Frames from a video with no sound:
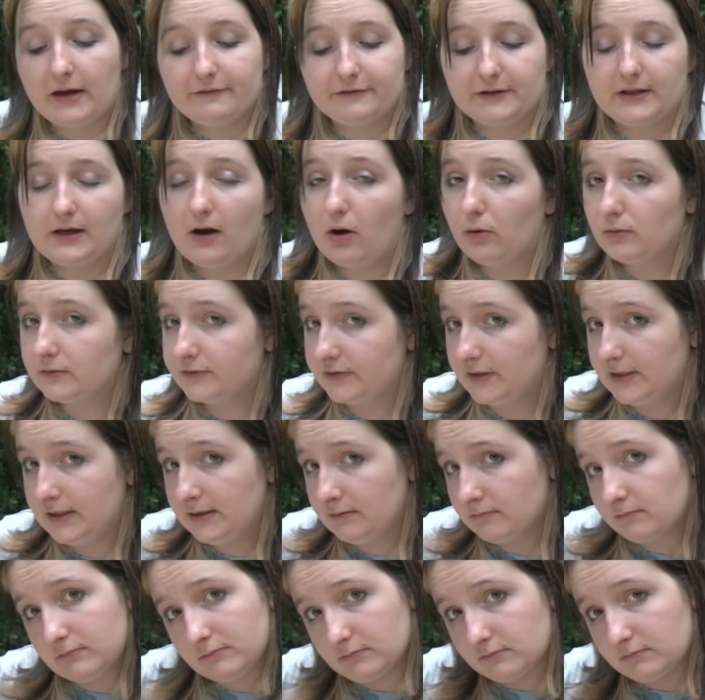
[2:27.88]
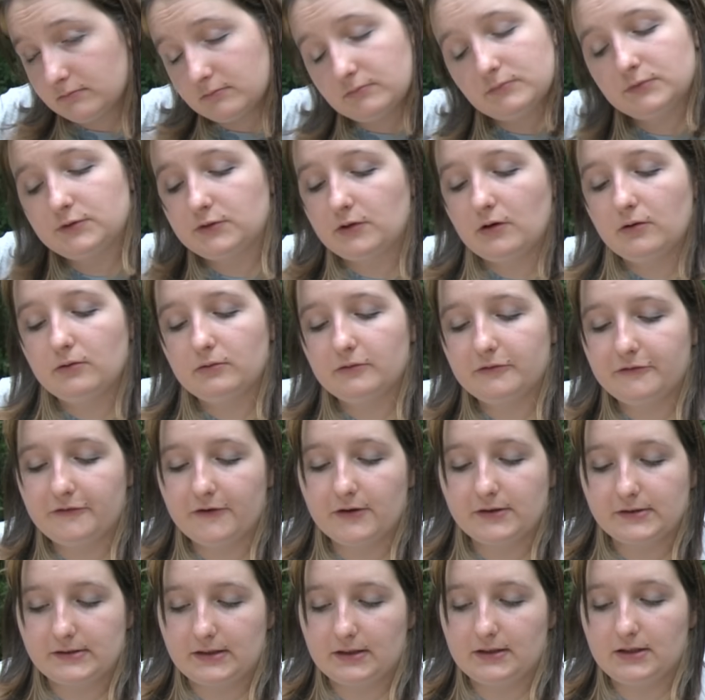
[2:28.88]
have any holes in it, so
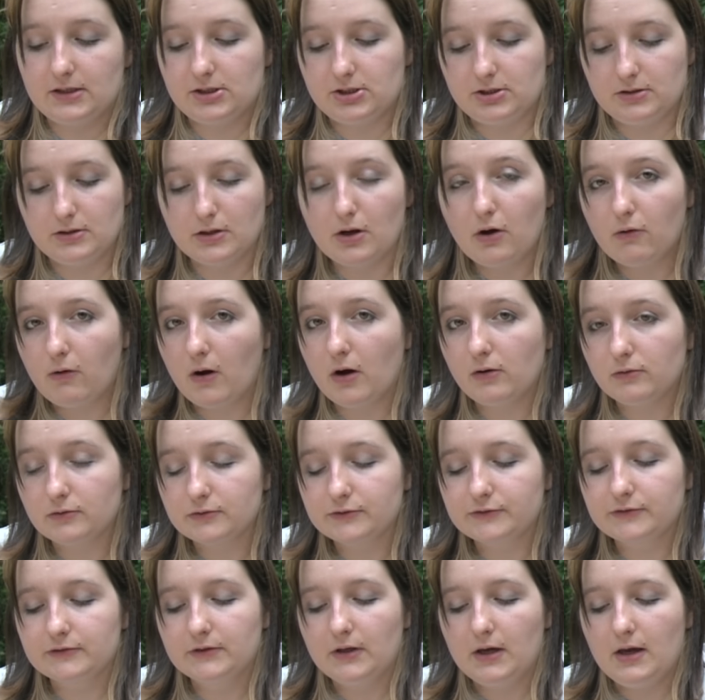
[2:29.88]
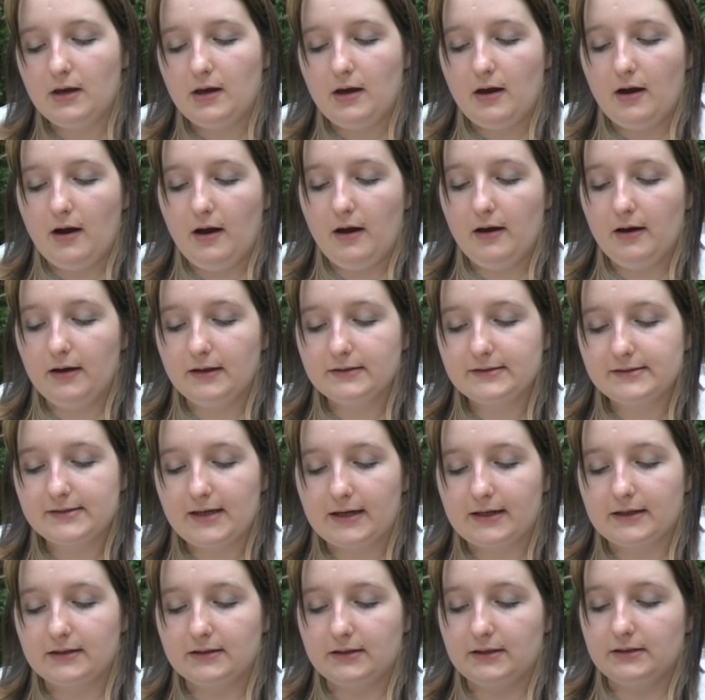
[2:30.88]
first condition, no holes. Uh,
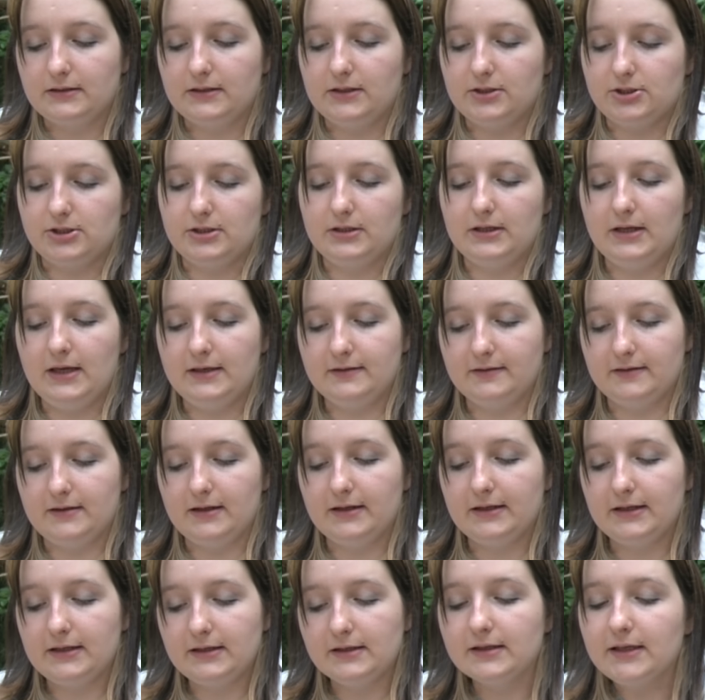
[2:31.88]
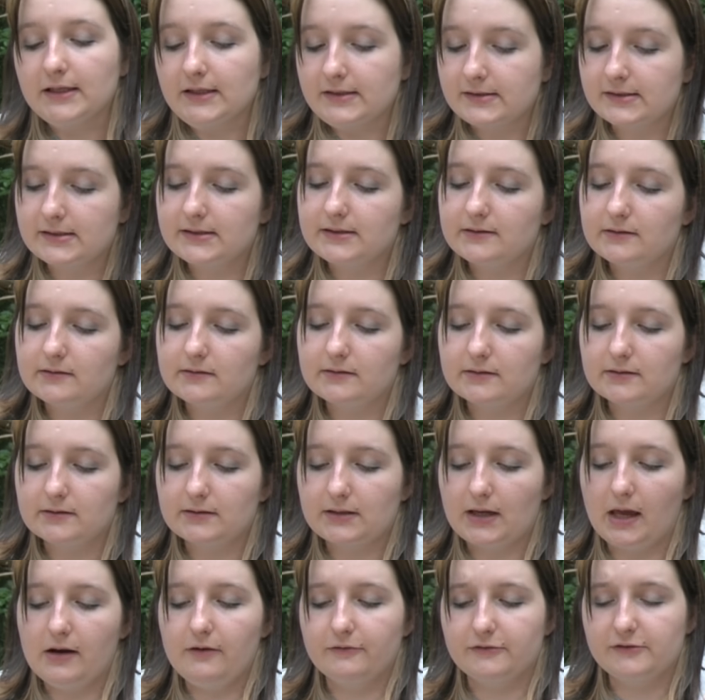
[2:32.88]
second condition is that it is
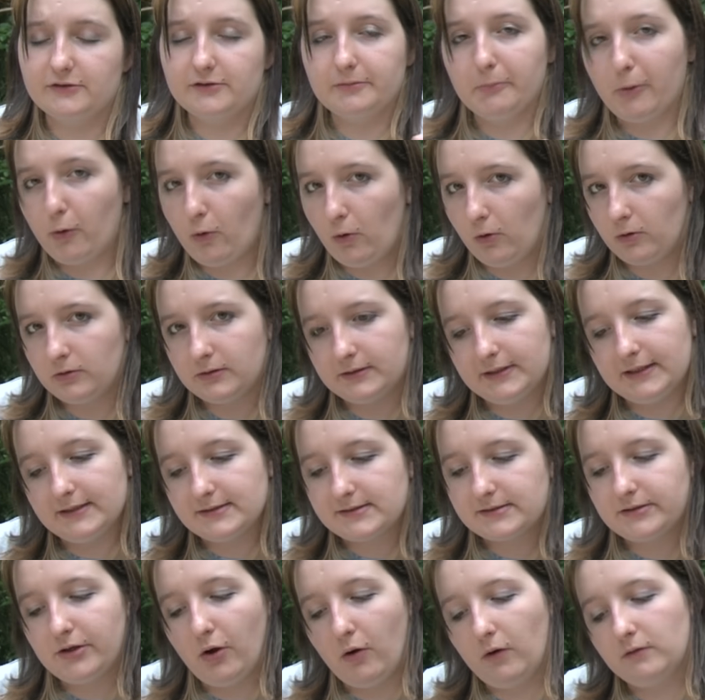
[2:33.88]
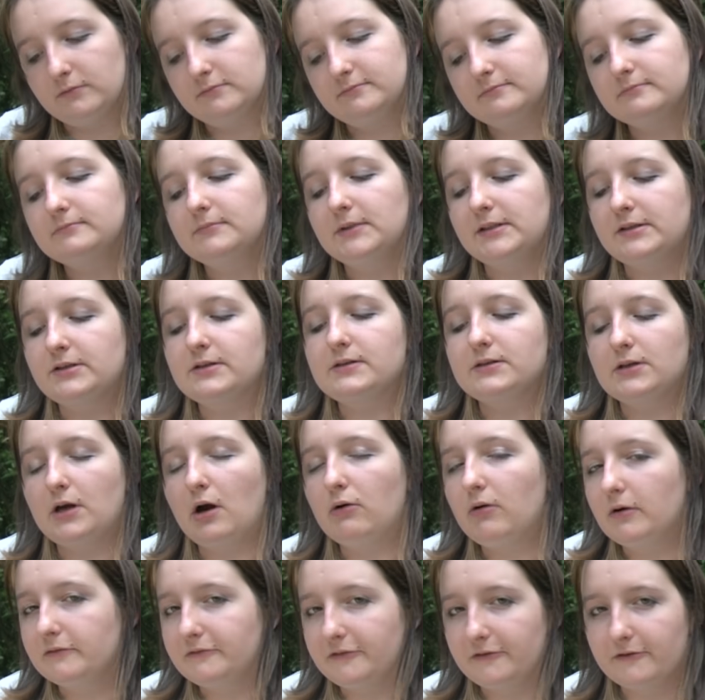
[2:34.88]
kind of small. It's not. It doesn't
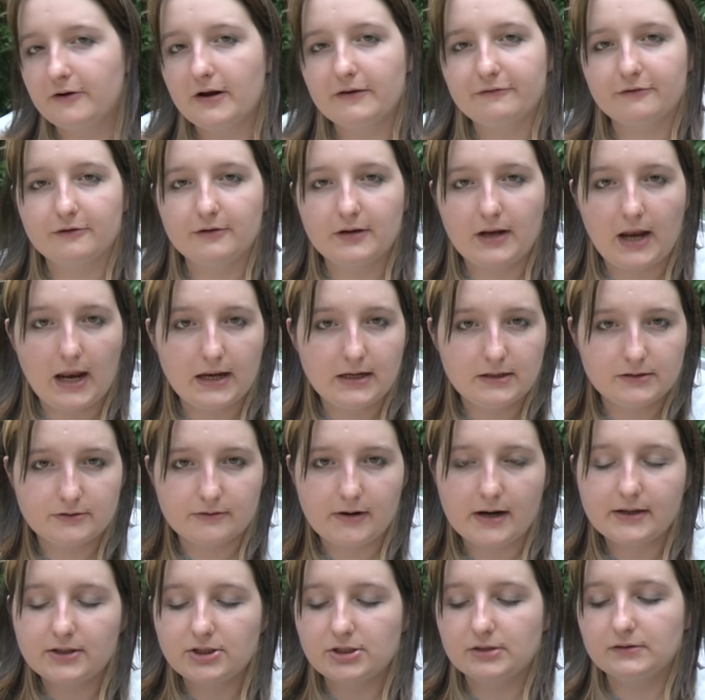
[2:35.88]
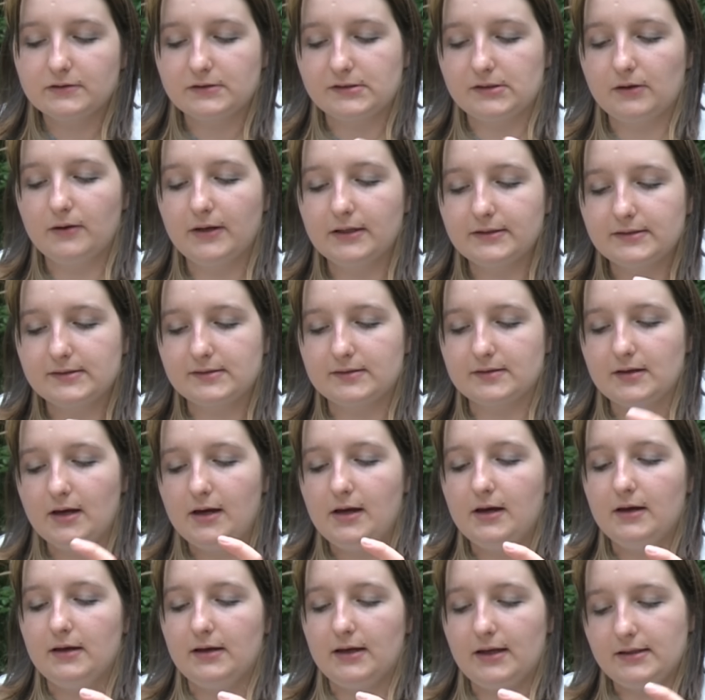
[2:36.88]
go on forever in any direction. So it's
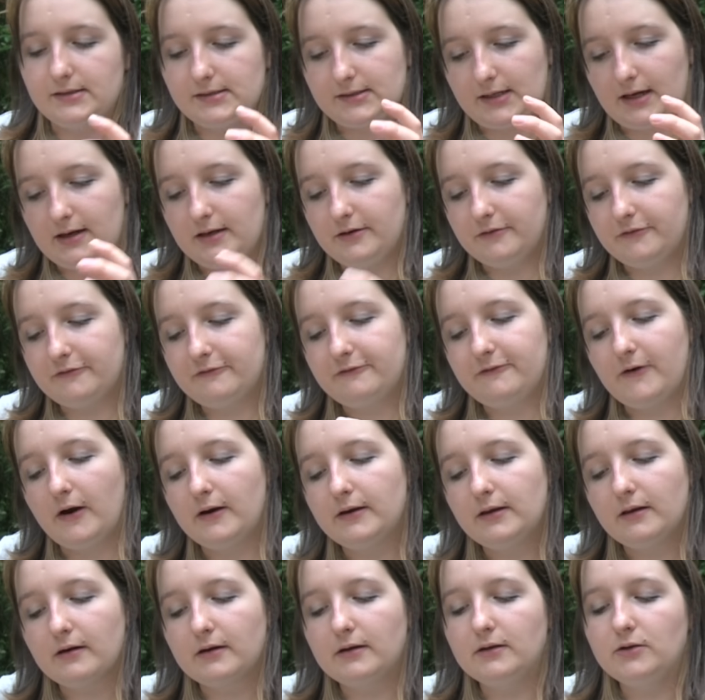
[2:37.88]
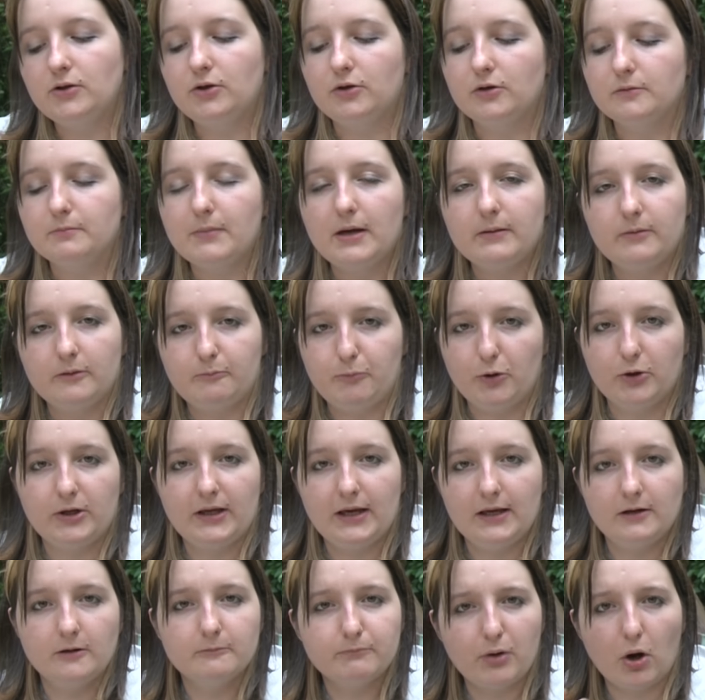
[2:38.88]
it's kind of finite. You could maybe put
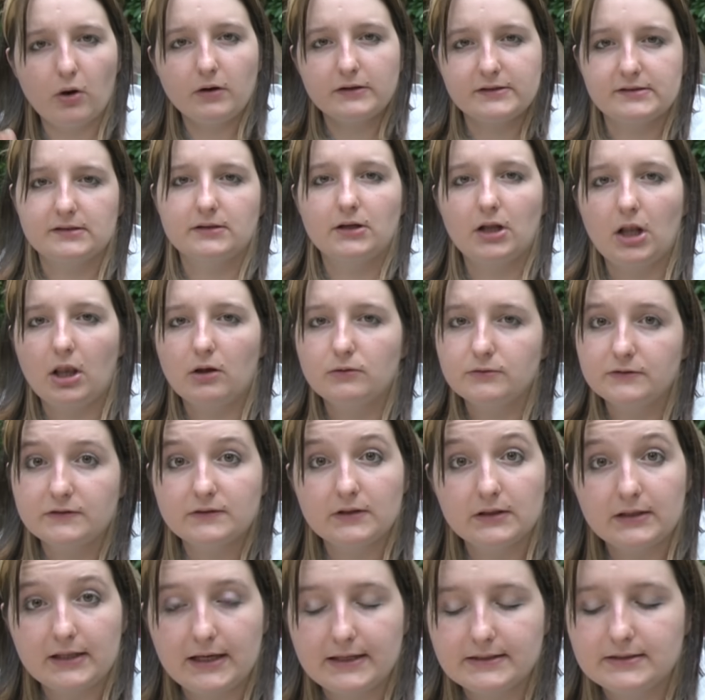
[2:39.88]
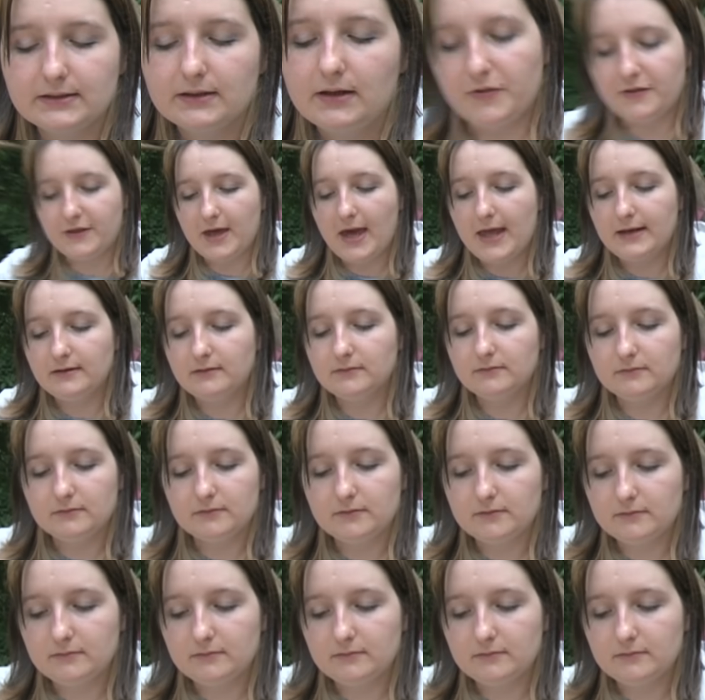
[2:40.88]
it in a box and close the lid. Then